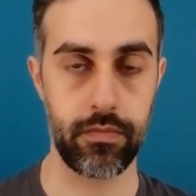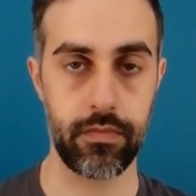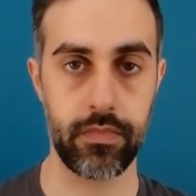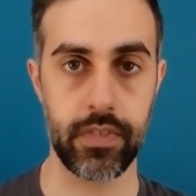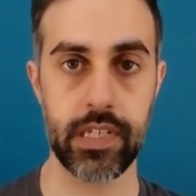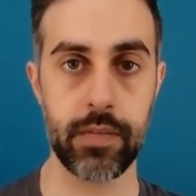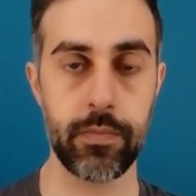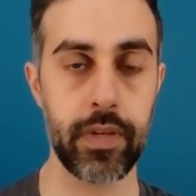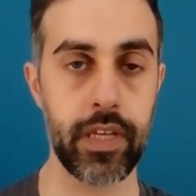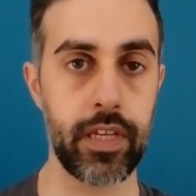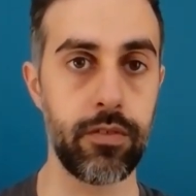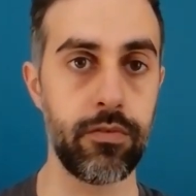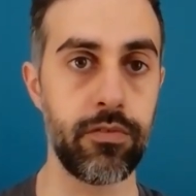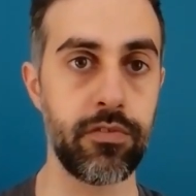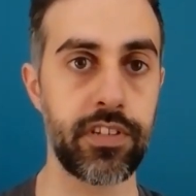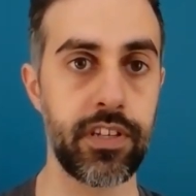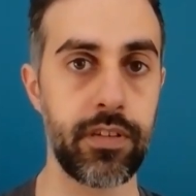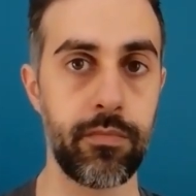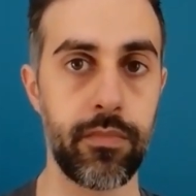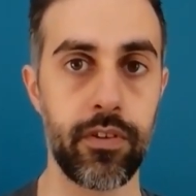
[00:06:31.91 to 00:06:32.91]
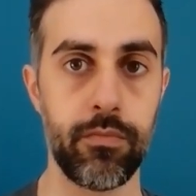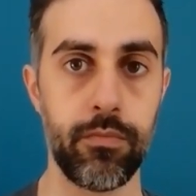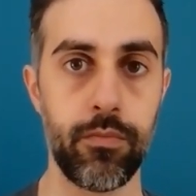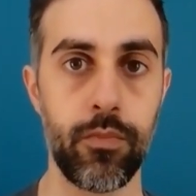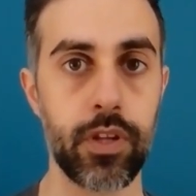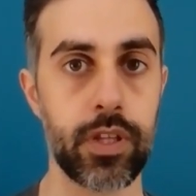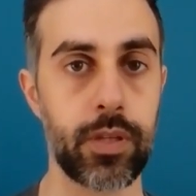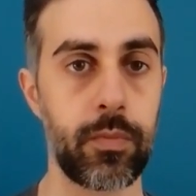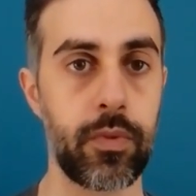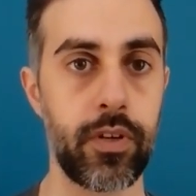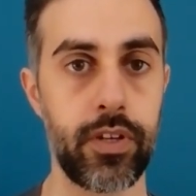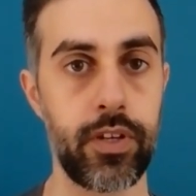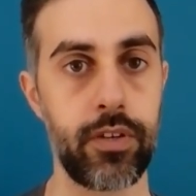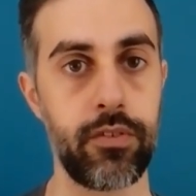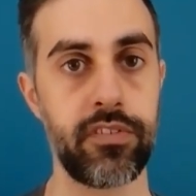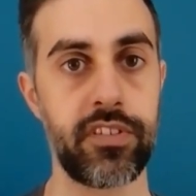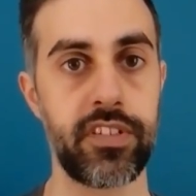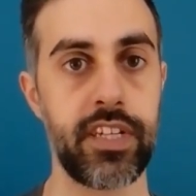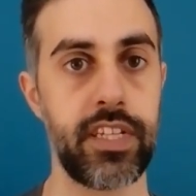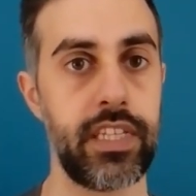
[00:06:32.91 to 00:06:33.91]
CPUs, in multiple
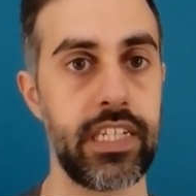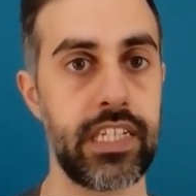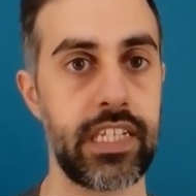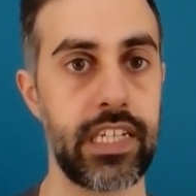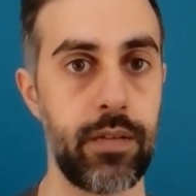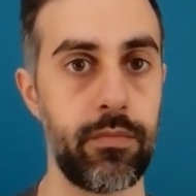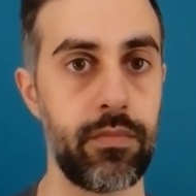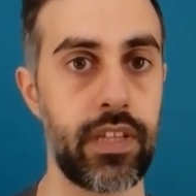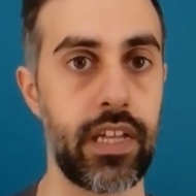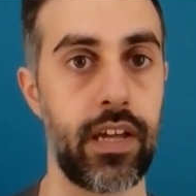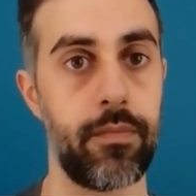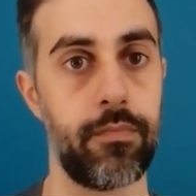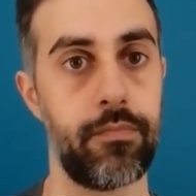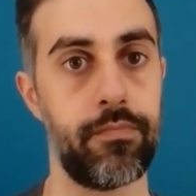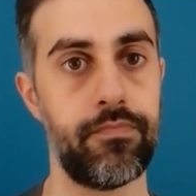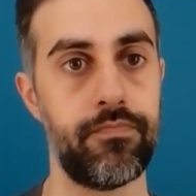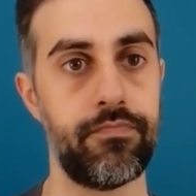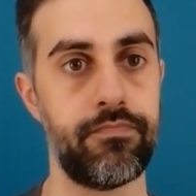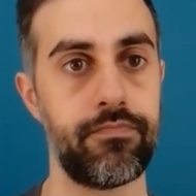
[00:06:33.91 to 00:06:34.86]
nodes at the same time,